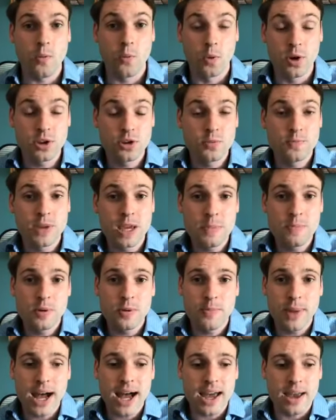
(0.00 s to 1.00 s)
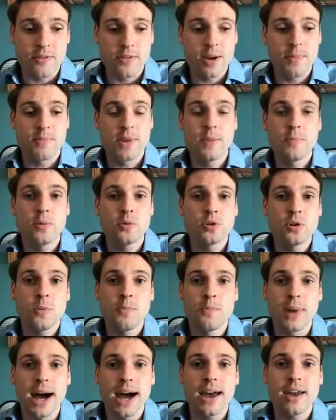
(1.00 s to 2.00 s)
What do people buy, right? People
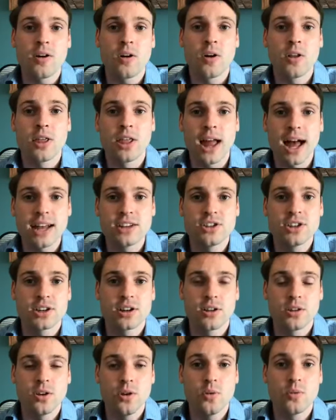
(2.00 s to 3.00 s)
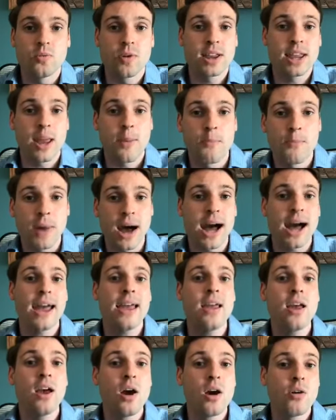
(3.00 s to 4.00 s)
don't buy on logic alone, right? They
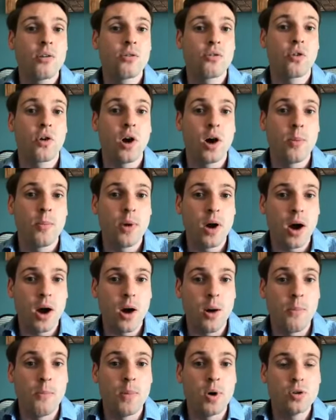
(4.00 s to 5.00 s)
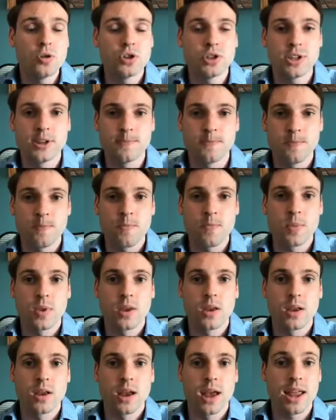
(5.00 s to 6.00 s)
buy from emotion.
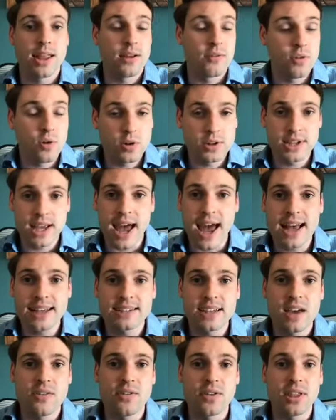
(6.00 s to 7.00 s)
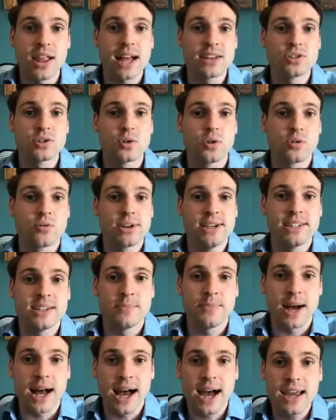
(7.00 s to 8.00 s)
And of course, it has to have a logical
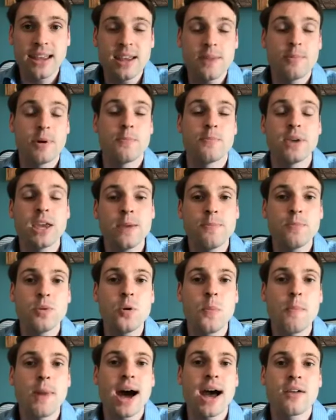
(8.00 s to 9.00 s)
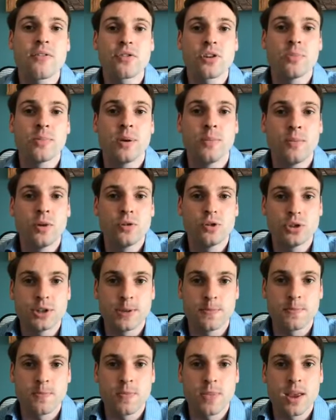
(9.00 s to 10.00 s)
reason behind it, but people buy from
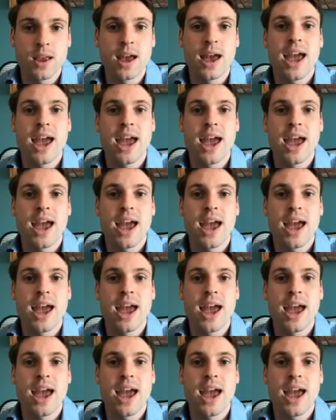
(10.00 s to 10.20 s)
emotion.